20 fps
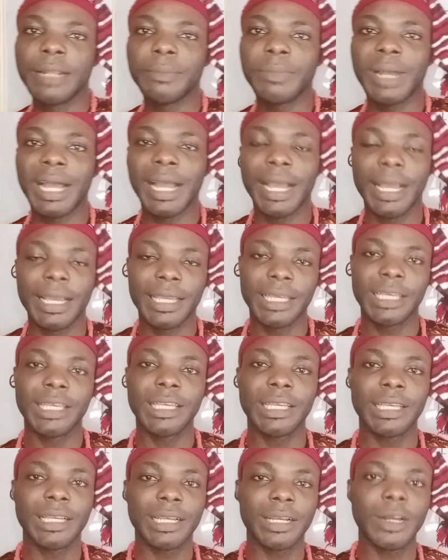my
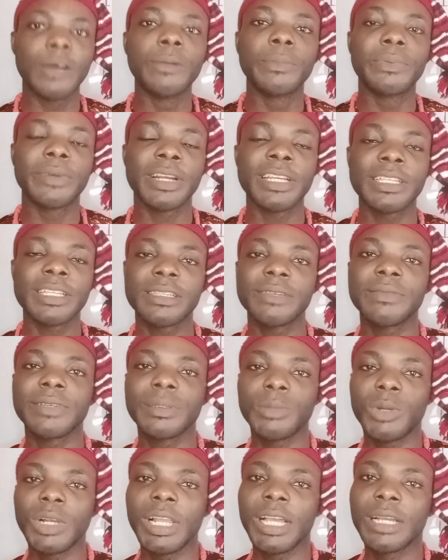comprehensive
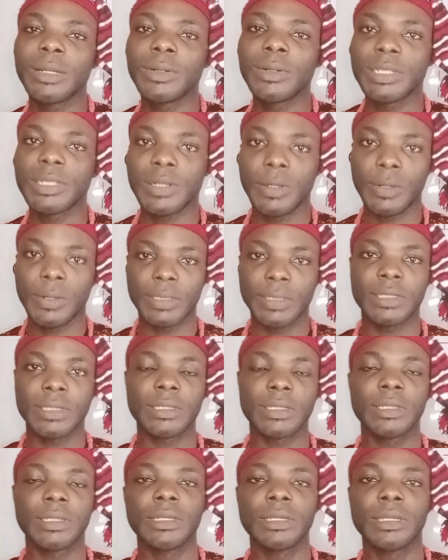Igbo language course.
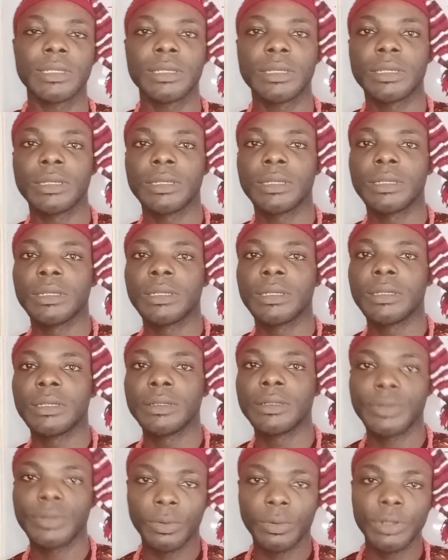
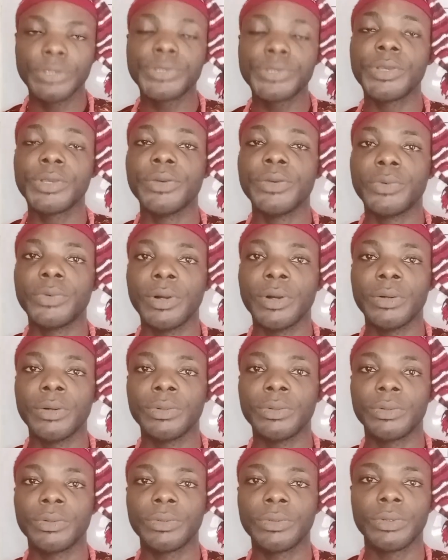So once you enroll,
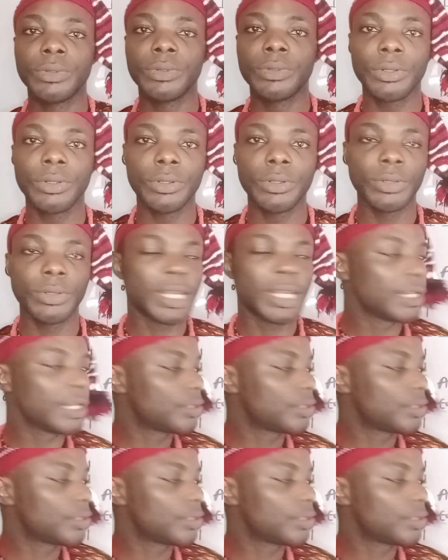you get